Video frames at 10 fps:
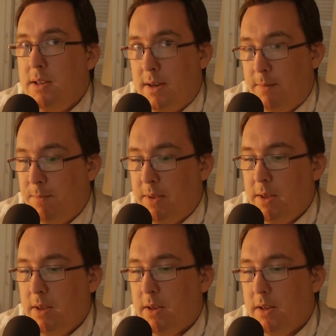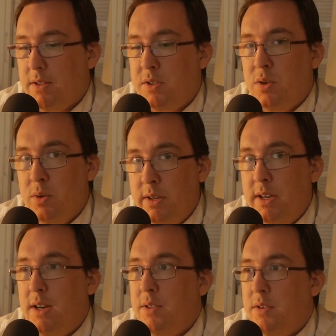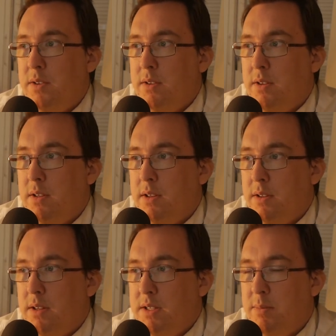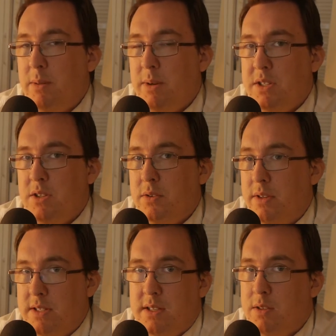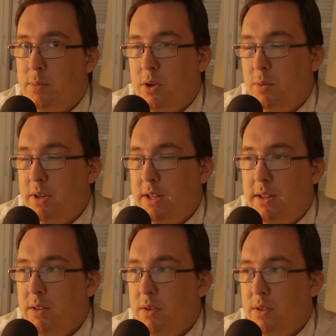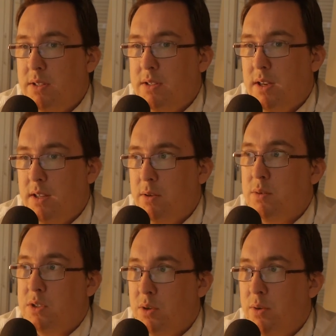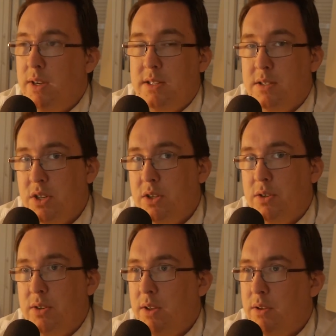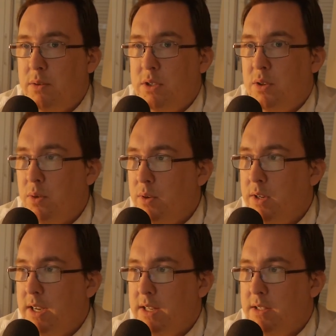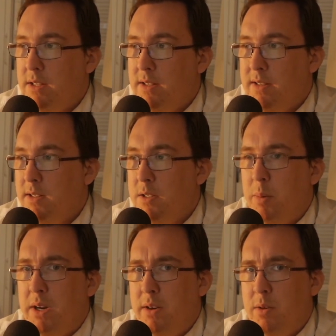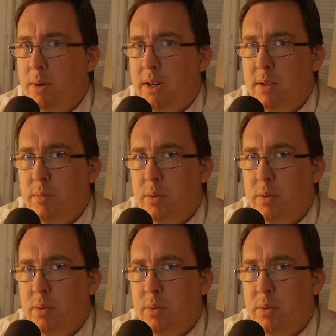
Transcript: yeah. The Torii, I thought, that's made by Suntory. It says on the bottle, but I didn't know that it was Torii as in Suntory. I thought it was Torii as is inspired by the